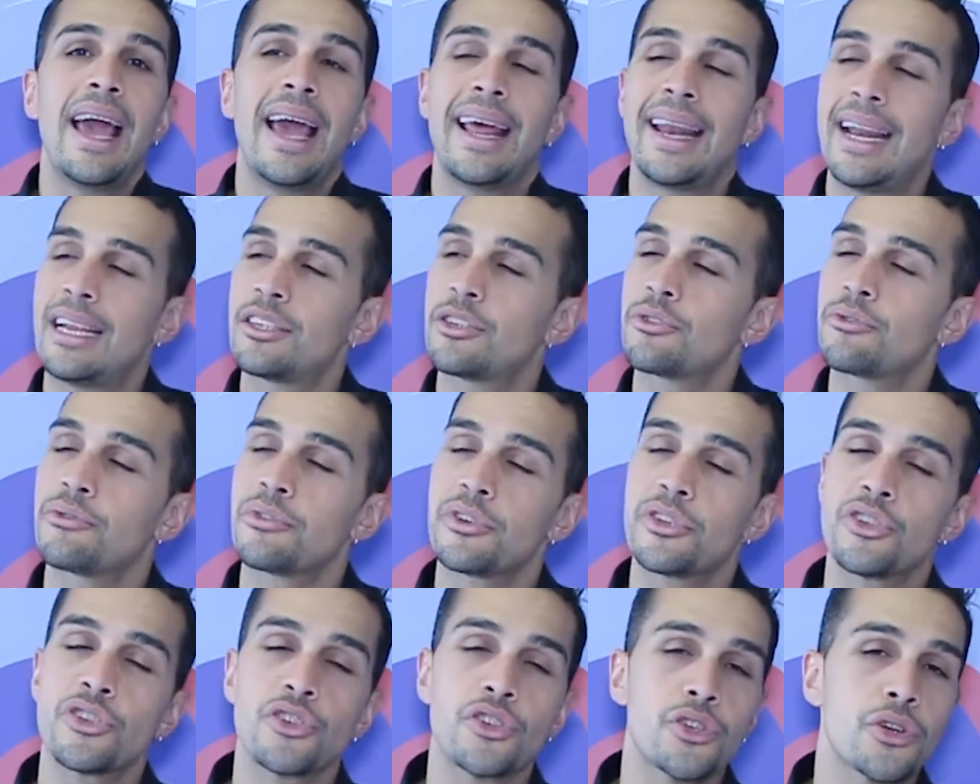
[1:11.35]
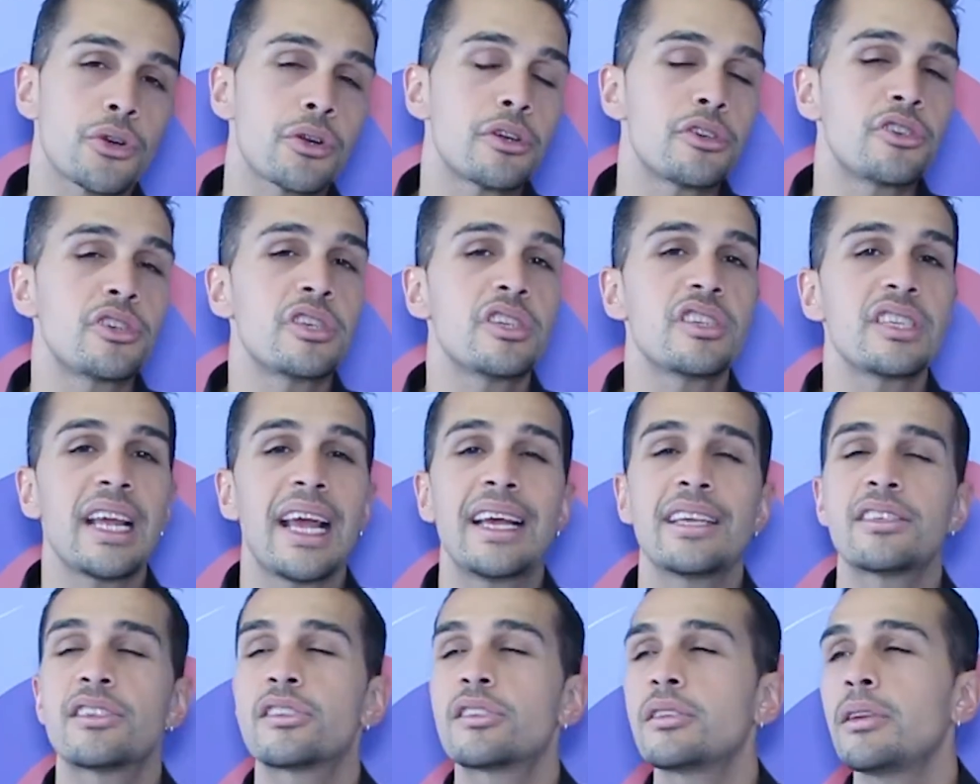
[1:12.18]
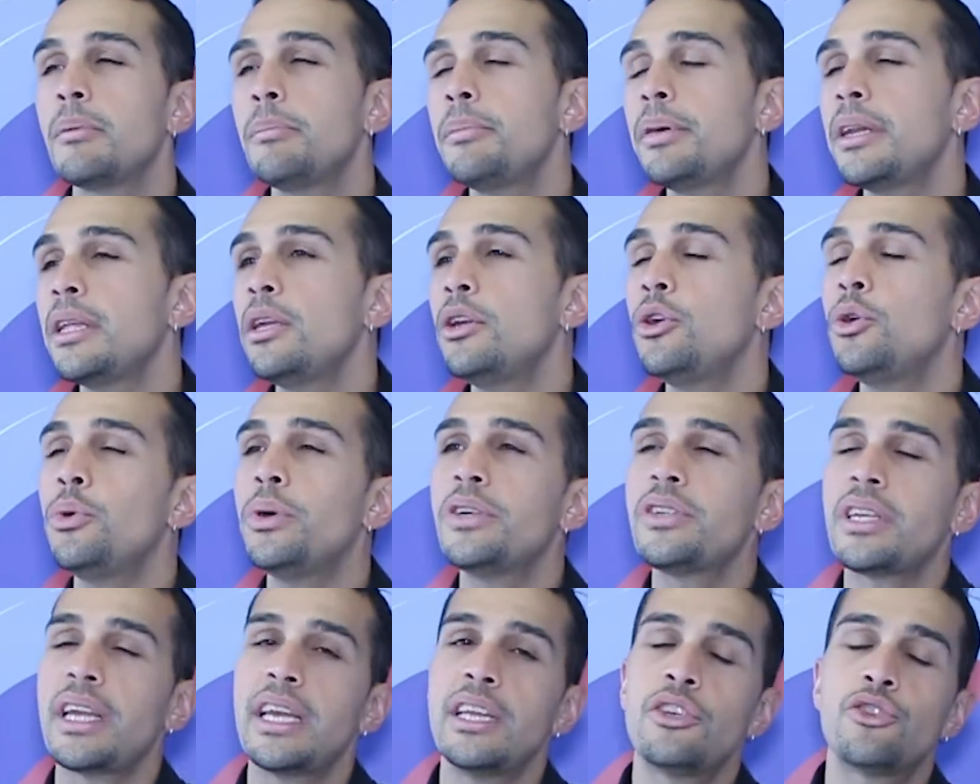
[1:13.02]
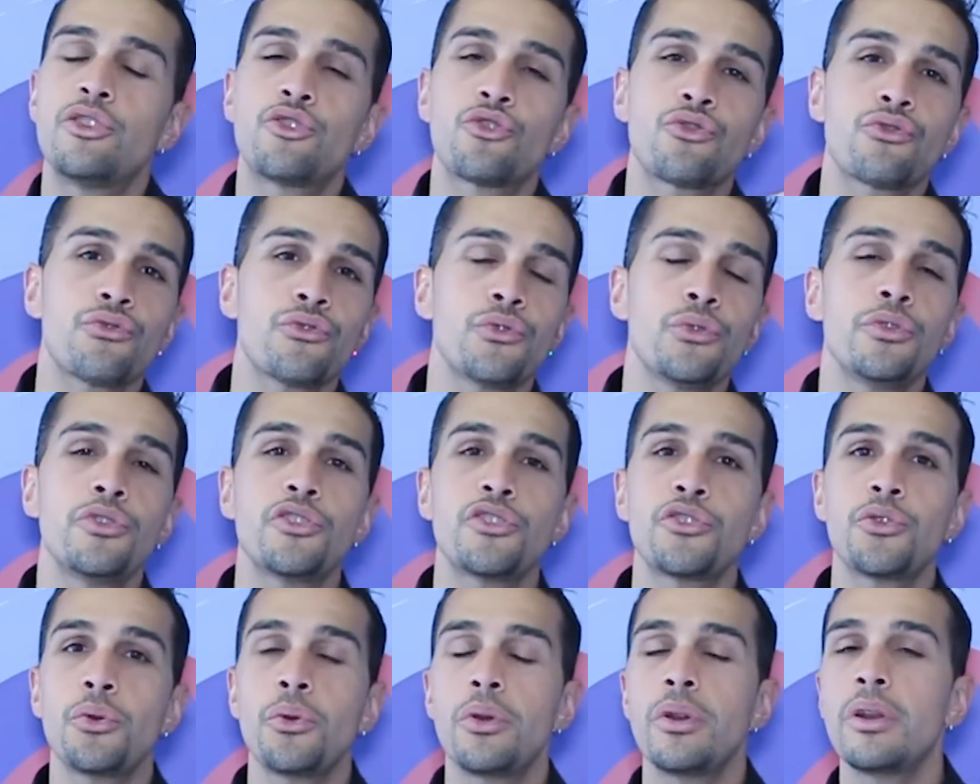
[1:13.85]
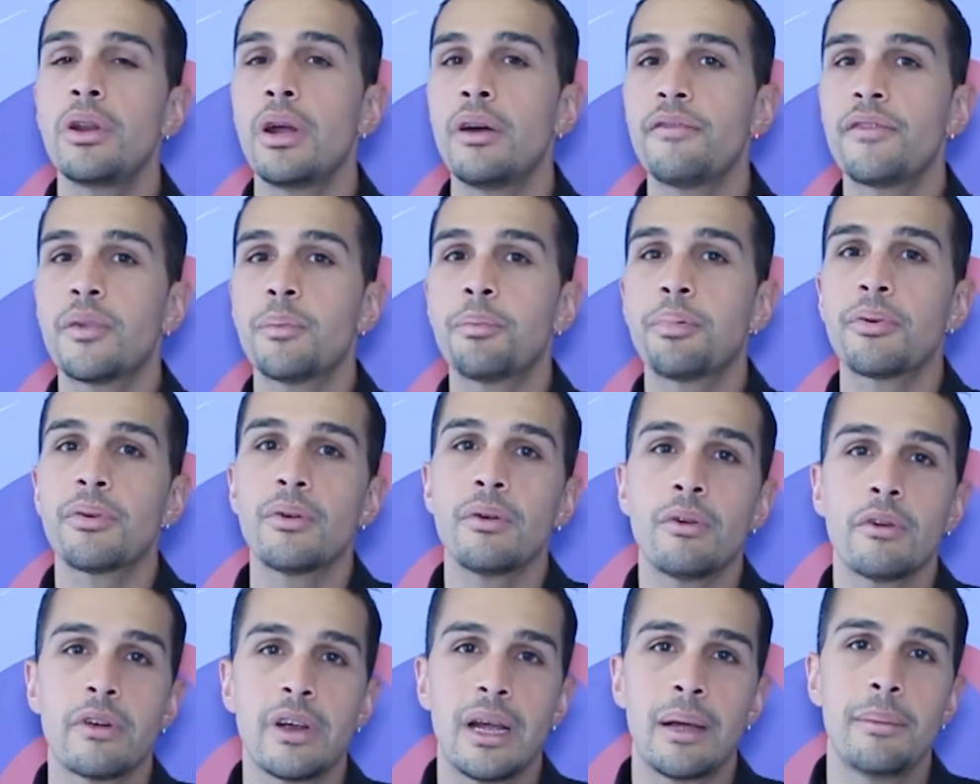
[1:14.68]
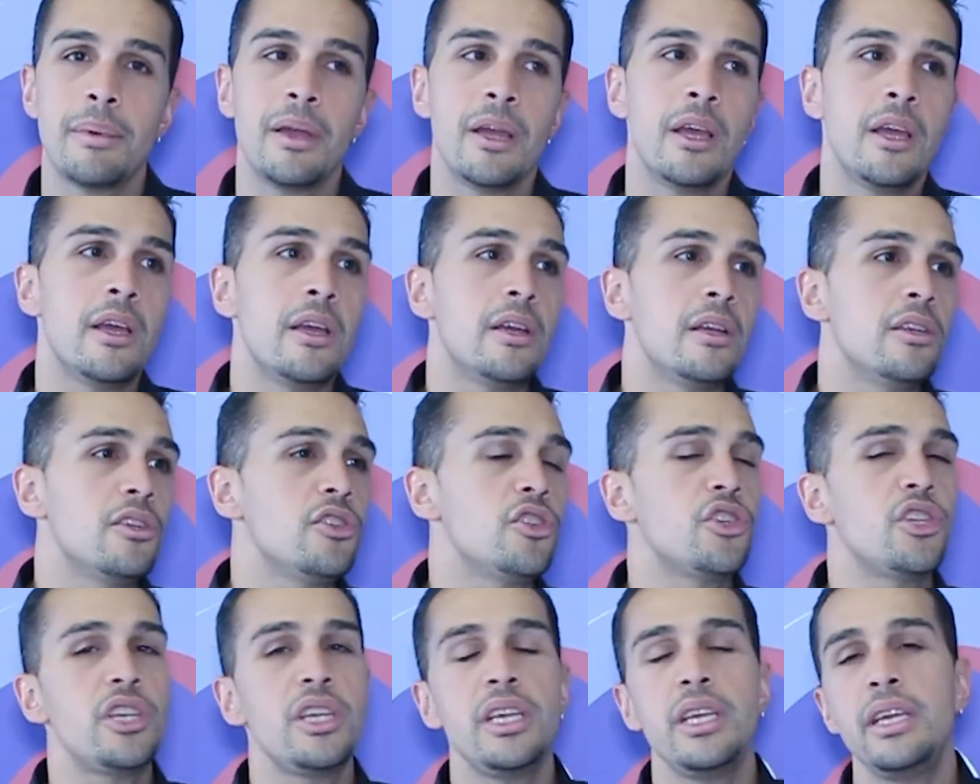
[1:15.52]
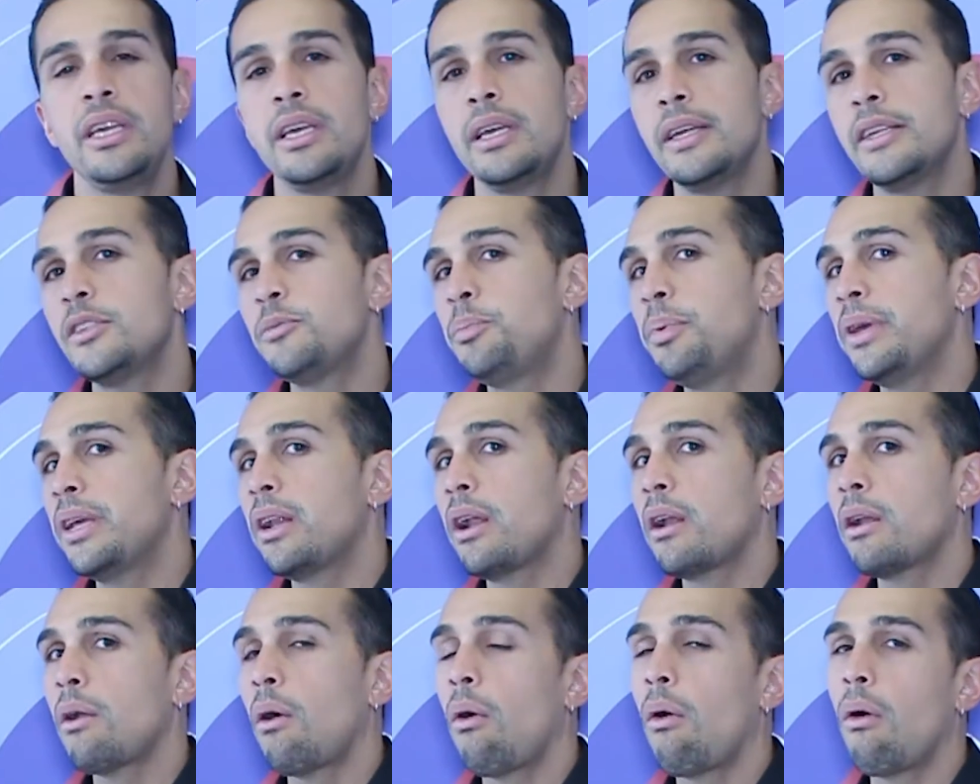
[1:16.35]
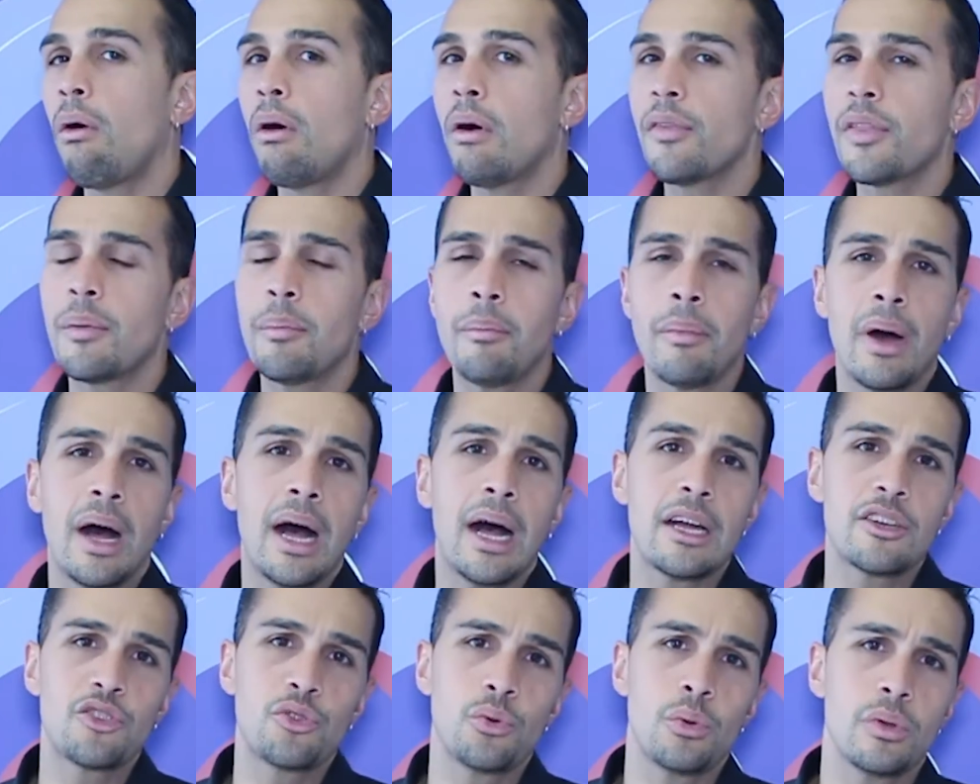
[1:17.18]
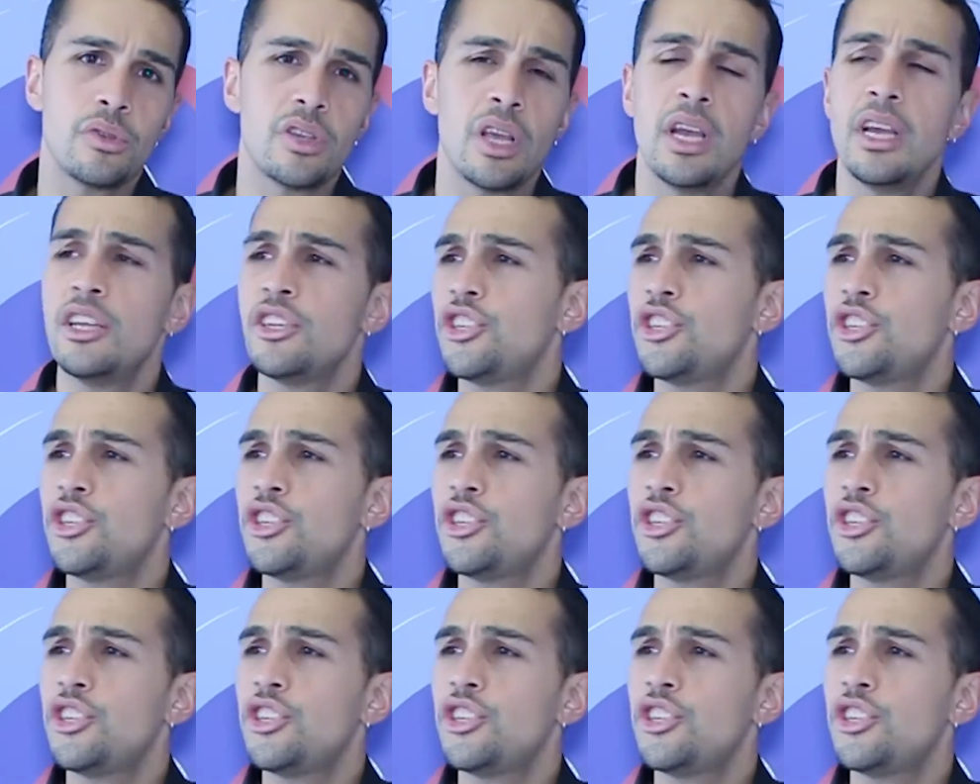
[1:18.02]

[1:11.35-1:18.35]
And as a resurgence, as somebody who is a true student of the program, she has been on all the modules.